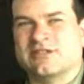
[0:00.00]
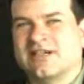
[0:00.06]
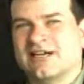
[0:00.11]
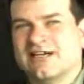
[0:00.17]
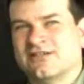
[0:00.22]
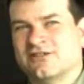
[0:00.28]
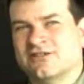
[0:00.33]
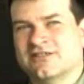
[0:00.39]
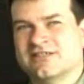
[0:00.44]
you
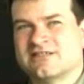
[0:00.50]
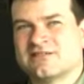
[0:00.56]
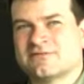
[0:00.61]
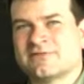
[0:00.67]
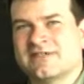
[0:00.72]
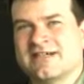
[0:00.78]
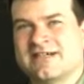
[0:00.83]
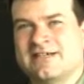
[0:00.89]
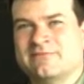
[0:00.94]
got all this
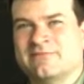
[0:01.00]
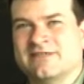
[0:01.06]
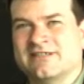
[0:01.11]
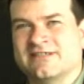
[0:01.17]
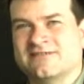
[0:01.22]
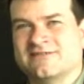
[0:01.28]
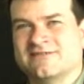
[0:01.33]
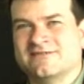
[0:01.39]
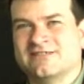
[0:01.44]
right, but
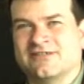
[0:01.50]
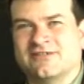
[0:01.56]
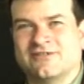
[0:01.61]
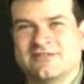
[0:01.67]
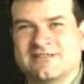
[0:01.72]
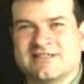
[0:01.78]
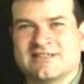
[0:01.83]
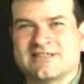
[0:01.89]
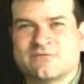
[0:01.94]

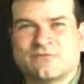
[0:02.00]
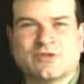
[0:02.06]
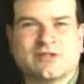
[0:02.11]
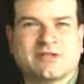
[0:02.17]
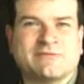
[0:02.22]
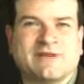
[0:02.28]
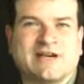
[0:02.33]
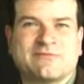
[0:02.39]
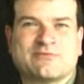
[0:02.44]
it doesn't work
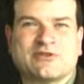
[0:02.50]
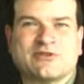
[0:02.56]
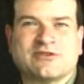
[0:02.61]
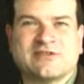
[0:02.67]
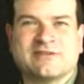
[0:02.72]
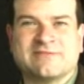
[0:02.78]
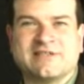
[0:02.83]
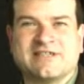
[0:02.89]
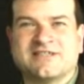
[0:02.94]
in my
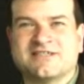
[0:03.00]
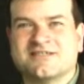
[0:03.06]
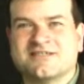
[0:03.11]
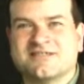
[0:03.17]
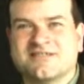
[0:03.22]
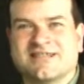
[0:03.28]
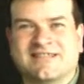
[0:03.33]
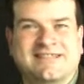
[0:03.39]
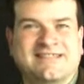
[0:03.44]
program
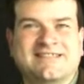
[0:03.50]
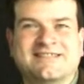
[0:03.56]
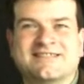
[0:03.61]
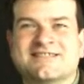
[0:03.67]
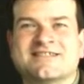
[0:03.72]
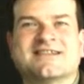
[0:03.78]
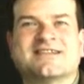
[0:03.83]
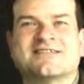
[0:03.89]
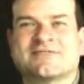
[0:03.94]
because I need
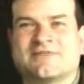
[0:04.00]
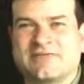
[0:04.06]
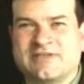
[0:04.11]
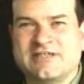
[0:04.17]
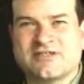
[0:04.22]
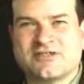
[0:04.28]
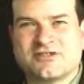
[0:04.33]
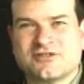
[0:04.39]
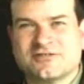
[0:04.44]
this other
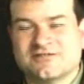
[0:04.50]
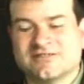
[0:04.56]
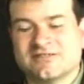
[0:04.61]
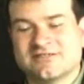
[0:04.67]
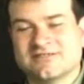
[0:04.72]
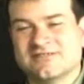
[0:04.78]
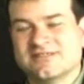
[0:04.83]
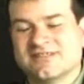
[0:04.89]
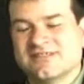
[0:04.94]
feature.
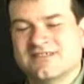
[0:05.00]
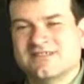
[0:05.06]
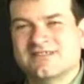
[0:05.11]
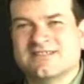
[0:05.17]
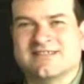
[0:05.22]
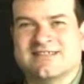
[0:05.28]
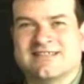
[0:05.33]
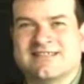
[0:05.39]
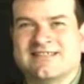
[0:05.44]
And
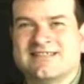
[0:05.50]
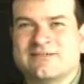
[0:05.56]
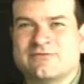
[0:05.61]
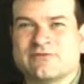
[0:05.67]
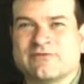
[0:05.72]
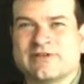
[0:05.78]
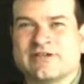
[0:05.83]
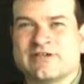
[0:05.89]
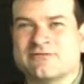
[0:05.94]
I think
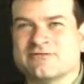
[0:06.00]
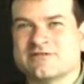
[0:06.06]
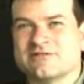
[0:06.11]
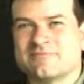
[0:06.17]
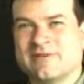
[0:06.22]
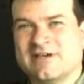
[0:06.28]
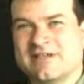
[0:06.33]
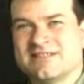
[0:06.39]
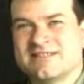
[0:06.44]
we're very
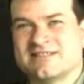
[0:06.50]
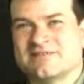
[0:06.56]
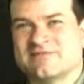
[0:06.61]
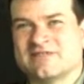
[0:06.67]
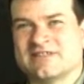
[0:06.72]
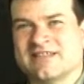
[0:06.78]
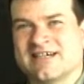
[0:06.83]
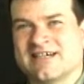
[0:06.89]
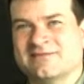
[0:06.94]

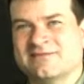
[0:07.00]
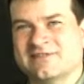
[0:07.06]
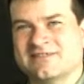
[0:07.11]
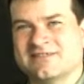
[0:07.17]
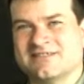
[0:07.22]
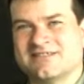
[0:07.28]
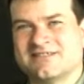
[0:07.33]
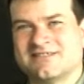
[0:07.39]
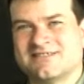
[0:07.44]
responsive to that, but
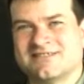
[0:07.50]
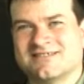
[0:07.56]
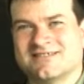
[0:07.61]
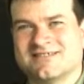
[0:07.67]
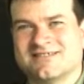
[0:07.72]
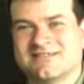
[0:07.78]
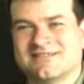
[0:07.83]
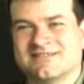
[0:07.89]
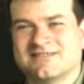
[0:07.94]
it's
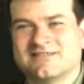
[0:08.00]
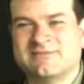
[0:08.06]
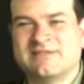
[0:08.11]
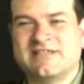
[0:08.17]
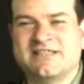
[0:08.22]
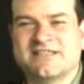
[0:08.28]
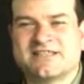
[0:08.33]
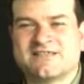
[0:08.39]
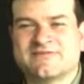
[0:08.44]
to
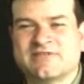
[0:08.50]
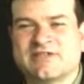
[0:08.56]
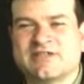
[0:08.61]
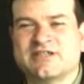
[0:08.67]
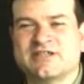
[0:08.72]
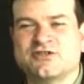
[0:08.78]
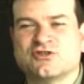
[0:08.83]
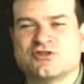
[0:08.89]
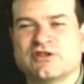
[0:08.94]
me that's
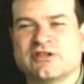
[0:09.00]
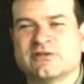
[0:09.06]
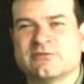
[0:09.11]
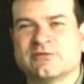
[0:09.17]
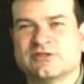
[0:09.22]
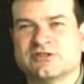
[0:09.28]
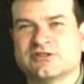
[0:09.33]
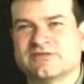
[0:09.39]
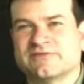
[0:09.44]
very
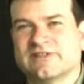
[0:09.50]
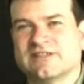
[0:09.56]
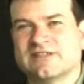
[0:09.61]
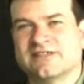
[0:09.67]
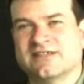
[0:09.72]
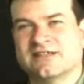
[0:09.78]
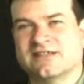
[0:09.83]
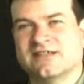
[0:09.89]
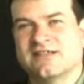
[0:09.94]
enjoyable to
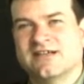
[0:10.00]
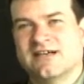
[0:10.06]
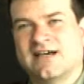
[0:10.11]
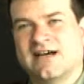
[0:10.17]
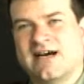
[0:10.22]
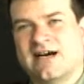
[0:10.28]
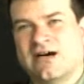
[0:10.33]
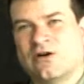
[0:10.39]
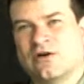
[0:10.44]
find out
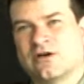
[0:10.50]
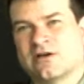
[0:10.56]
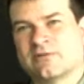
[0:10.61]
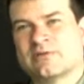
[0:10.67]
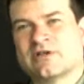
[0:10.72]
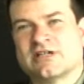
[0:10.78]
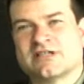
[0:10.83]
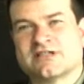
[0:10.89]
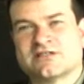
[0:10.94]
how our
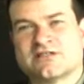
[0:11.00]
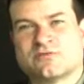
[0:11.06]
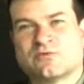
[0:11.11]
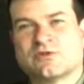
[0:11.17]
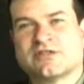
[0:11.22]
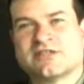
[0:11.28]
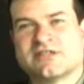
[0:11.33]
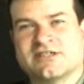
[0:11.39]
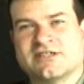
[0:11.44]
products are
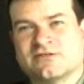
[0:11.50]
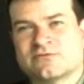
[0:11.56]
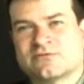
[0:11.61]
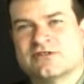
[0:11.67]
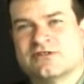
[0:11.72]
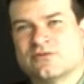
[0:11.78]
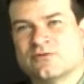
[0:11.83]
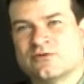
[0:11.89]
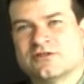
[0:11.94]
working in the
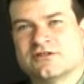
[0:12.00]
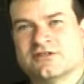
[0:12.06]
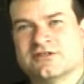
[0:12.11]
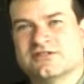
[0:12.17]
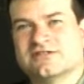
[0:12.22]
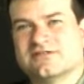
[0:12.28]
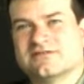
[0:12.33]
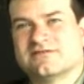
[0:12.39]
real world.